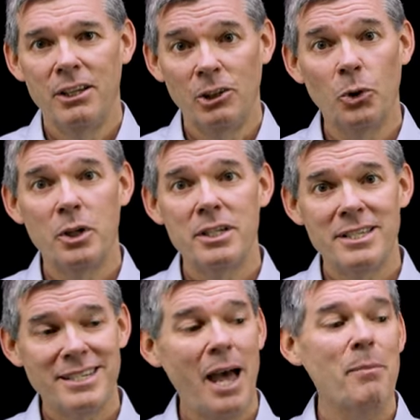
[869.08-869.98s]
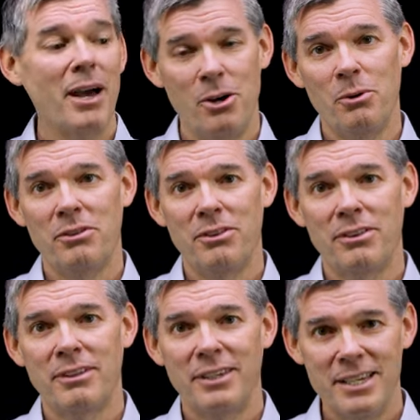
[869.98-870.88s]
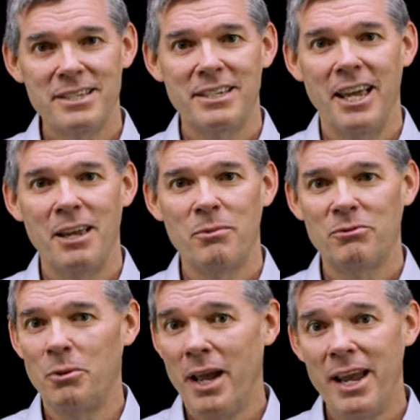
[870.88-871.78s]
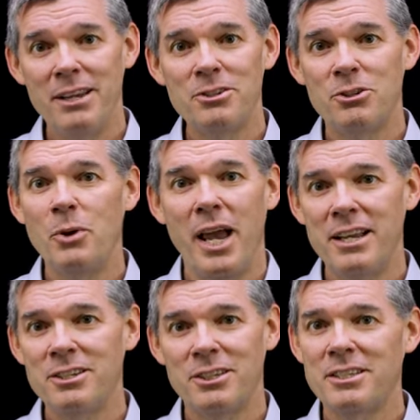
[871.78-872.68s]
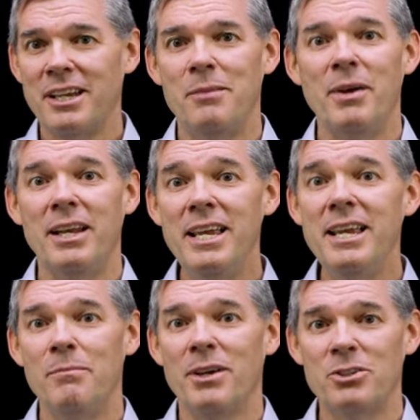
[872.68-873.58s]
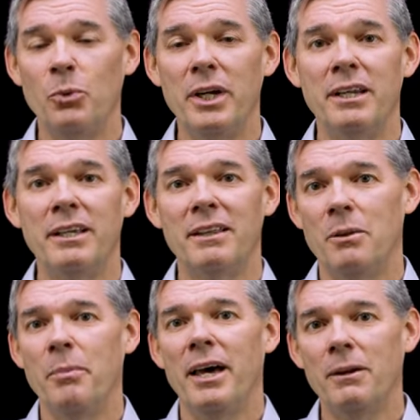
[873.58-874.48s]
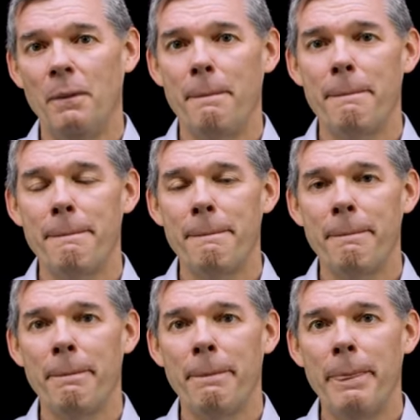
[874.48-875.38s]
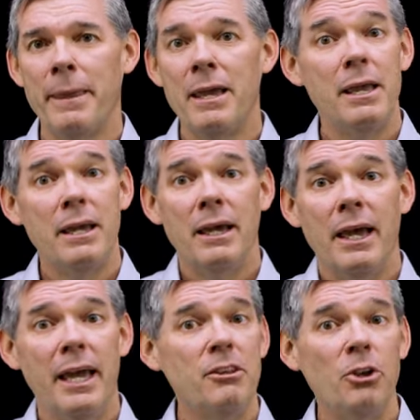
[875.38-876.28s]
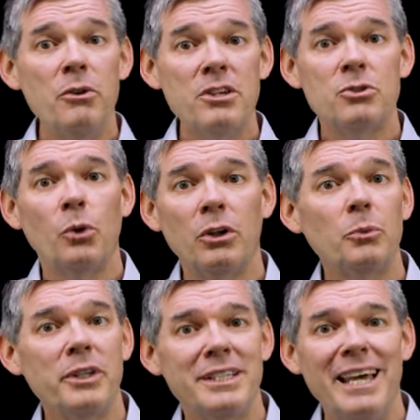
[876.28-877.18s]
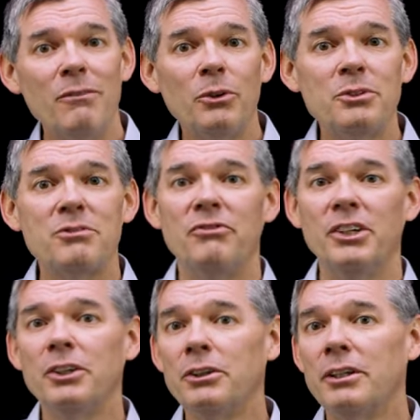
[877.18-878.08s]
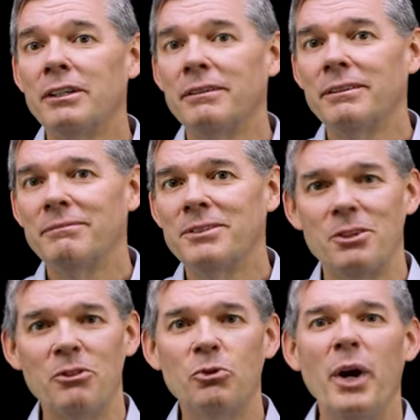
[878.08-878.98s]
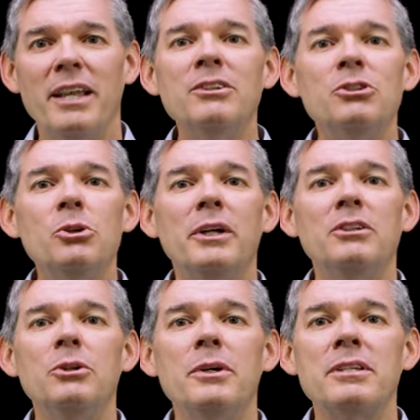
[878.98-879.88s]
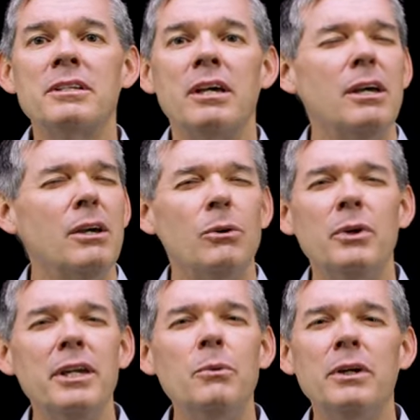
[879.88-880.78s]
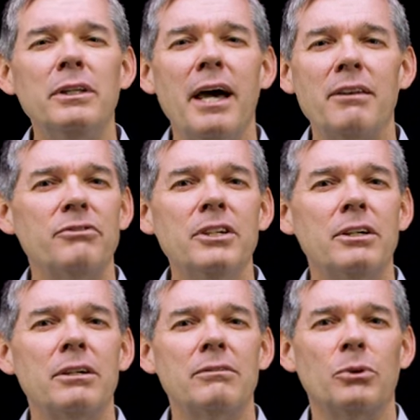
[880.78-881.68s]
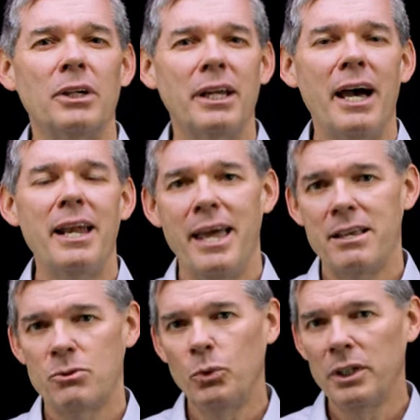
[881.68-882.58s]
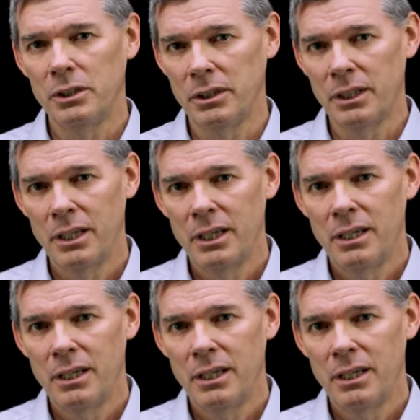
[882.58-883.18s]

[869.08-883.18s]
Lord Sabaoth, His name, from age to age the same, and He must win the battle. And though this world with devils filled should threaten to undo us, we will not fear, for God has willed